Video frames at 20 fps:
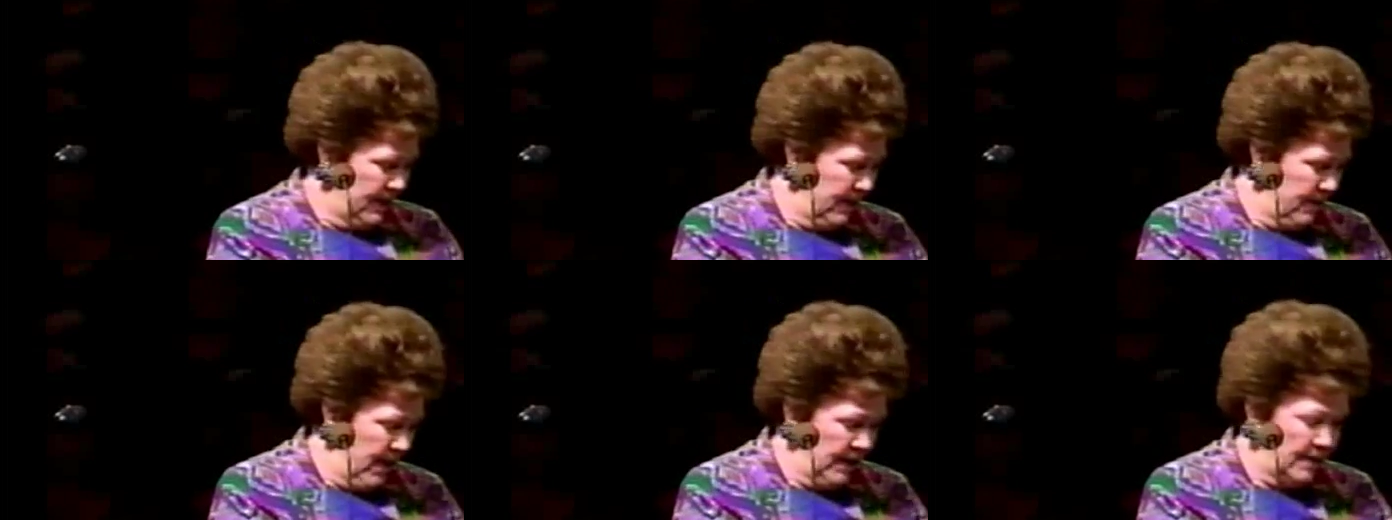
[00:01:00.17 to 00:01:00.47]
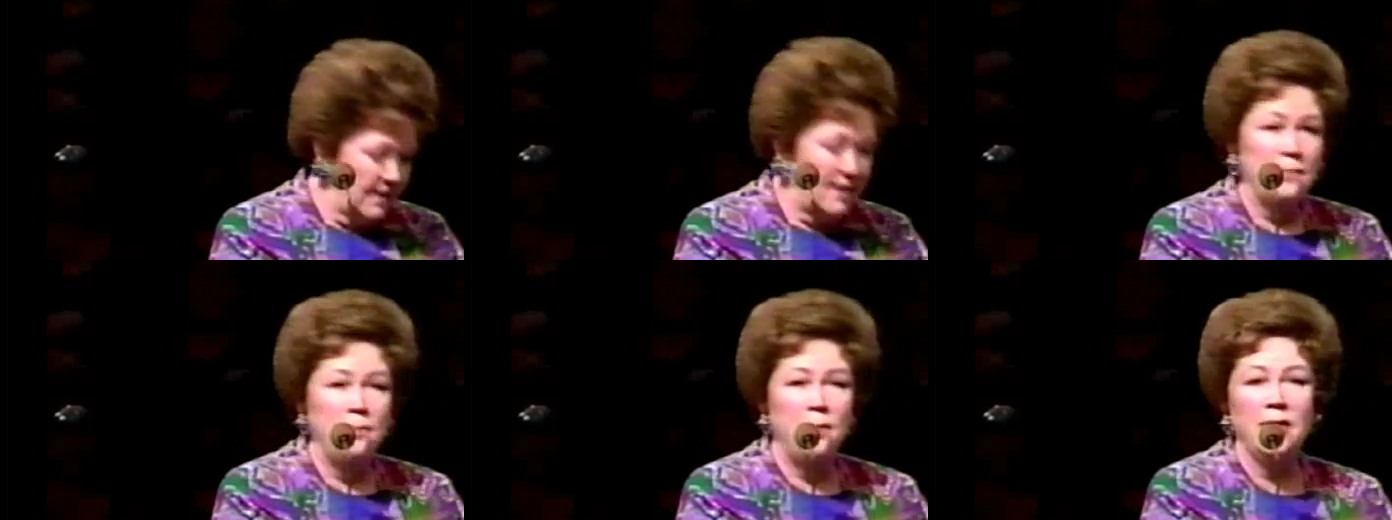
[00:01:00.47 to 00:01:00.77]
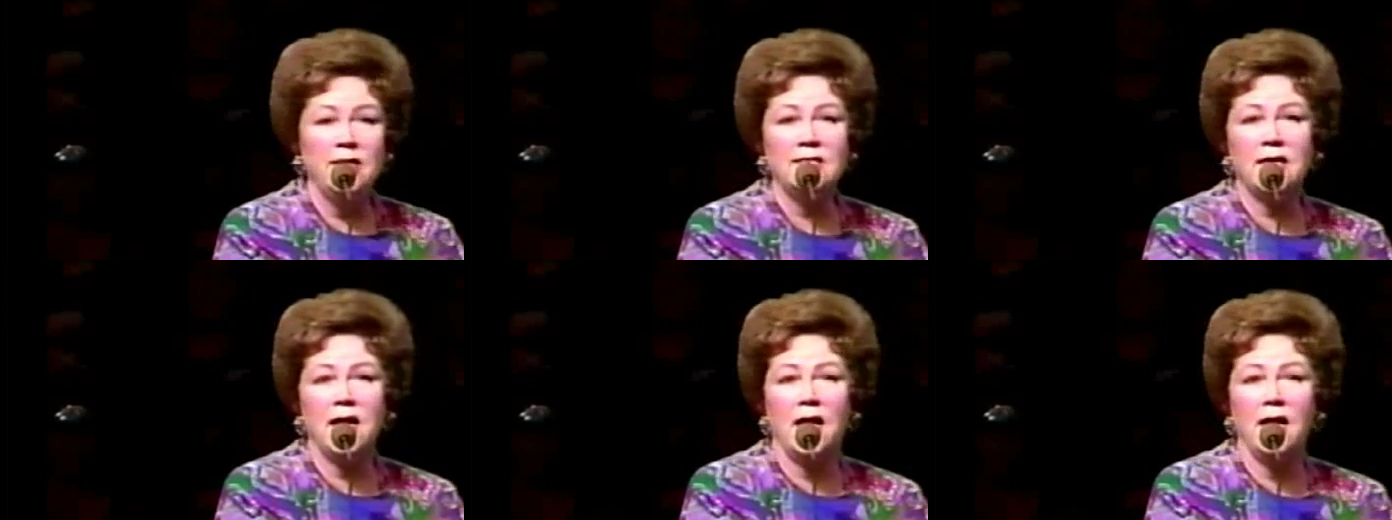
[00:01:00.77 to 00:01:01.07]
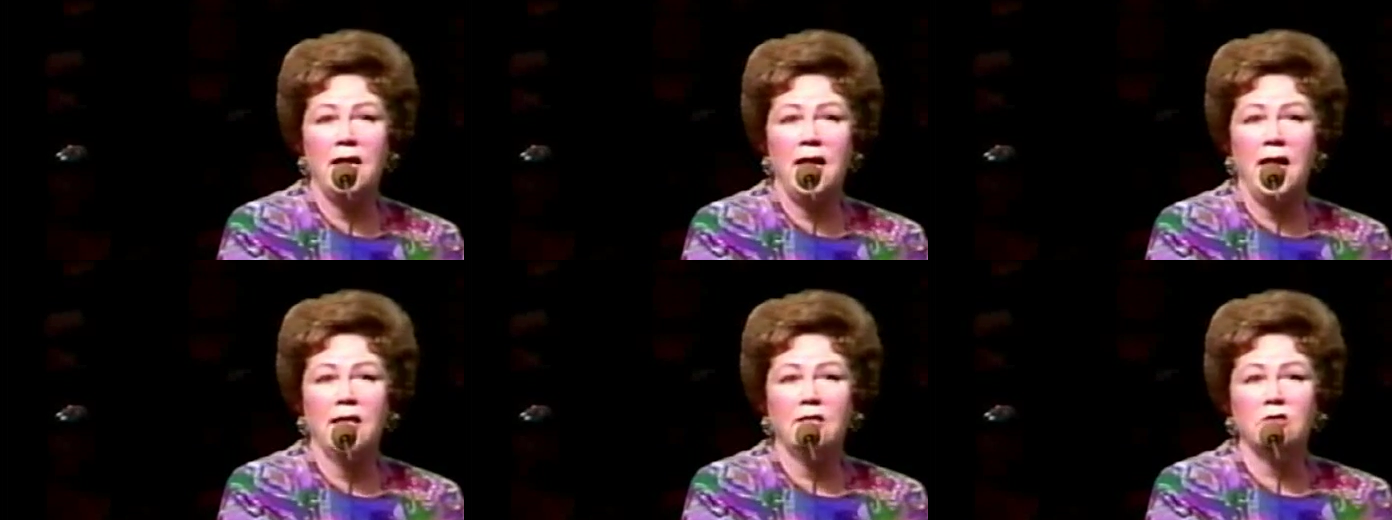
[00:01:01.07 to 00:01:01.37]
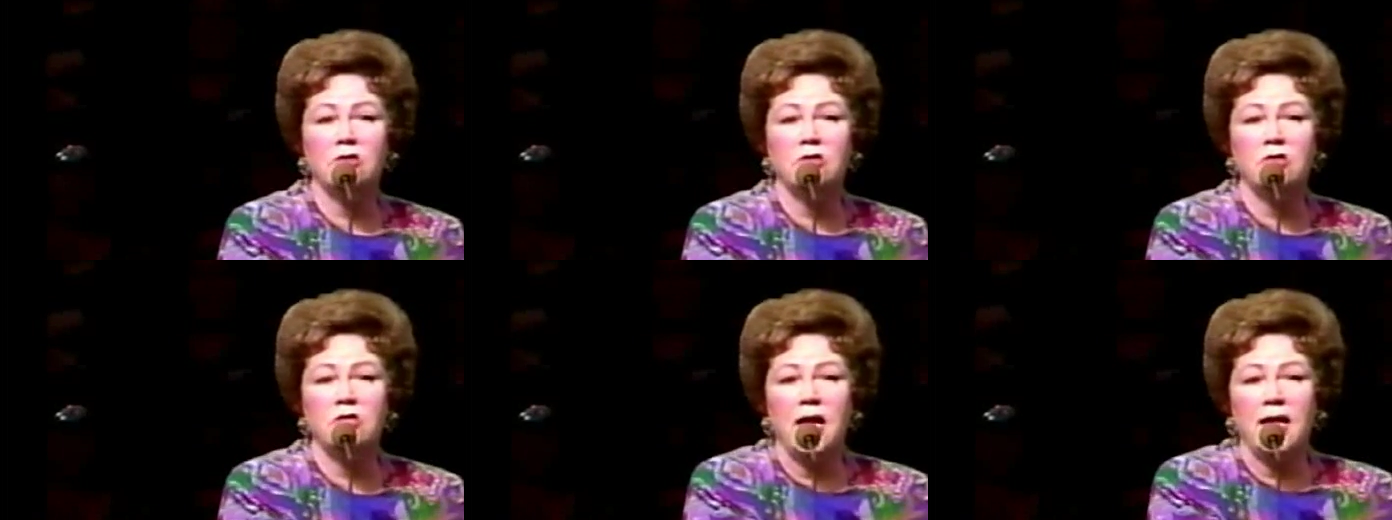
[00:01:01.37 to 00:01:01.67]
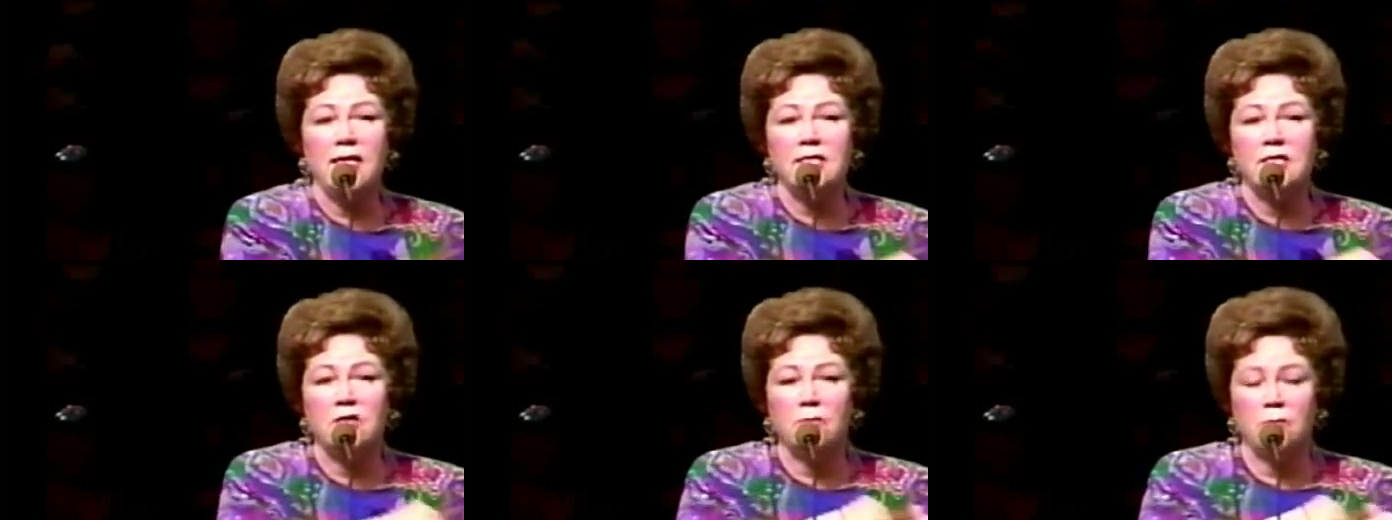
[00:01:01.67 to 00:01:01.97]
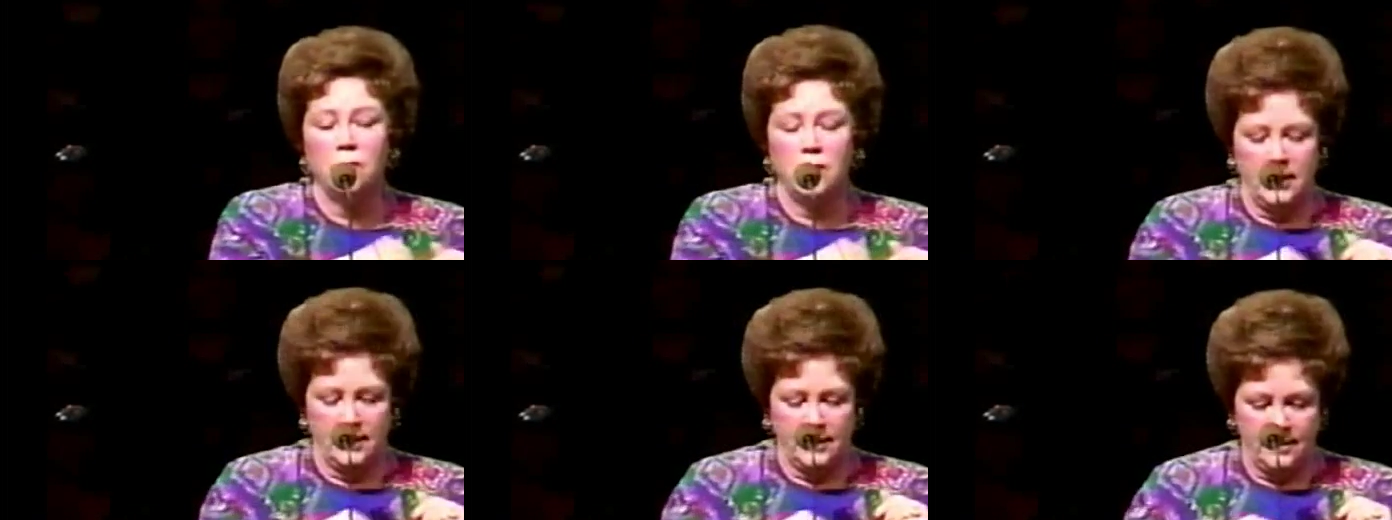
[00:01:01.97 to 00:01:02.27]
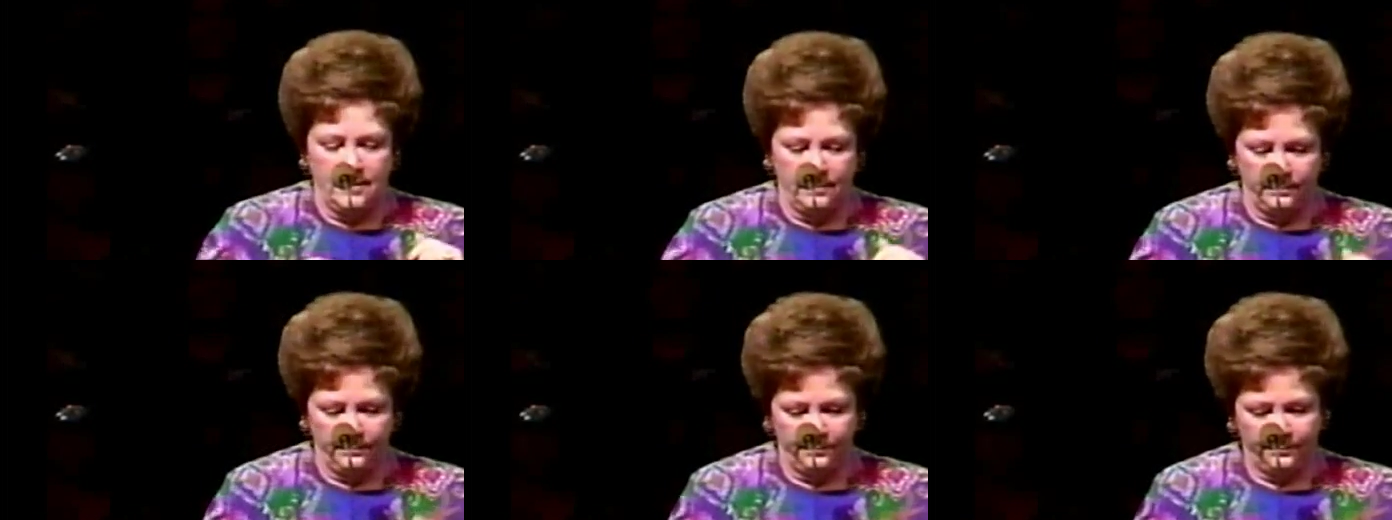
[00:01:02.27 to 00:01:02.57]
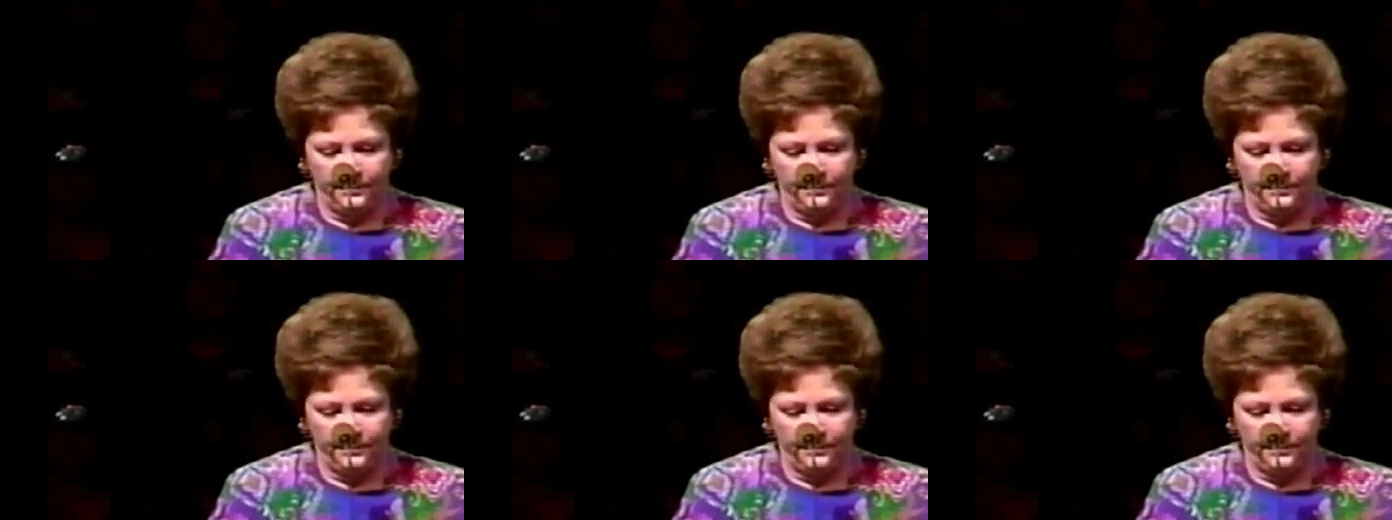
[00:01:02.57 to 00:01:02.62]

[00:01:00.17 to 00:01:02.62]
See, that's the best kind of exercise there is.